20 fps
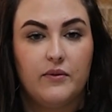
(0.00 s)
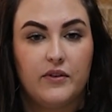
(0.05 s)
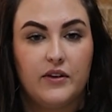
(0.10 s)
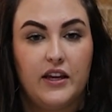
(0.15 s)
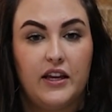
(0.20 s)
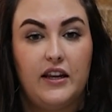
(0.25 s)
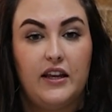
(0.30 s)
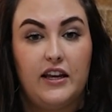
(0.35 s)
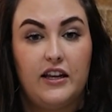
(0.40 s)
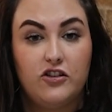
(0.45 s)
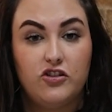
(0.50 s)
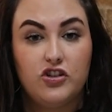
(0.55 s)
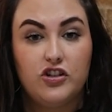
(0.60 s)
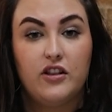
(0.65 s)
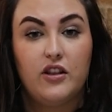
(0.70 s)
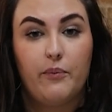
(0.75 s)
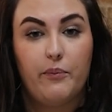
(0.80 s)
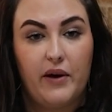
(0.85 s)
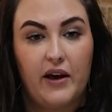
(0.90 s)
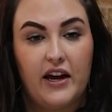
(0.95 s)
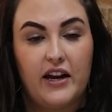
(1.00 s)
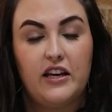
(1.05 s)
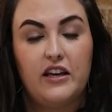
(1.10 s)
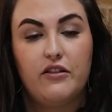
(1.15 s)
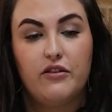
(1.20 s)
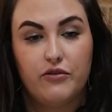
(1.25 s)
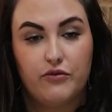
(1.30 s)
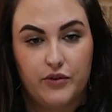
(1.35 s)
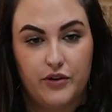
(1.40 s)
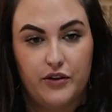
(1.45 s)
can enter the body
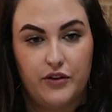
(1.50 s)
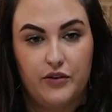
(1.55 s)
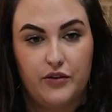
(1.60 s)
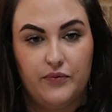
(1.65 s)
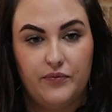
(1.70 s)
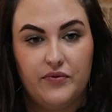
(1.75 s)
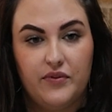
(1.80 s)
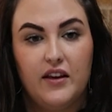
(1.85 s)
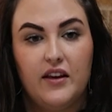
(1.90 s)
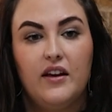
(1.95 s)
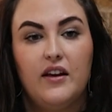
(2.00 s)
through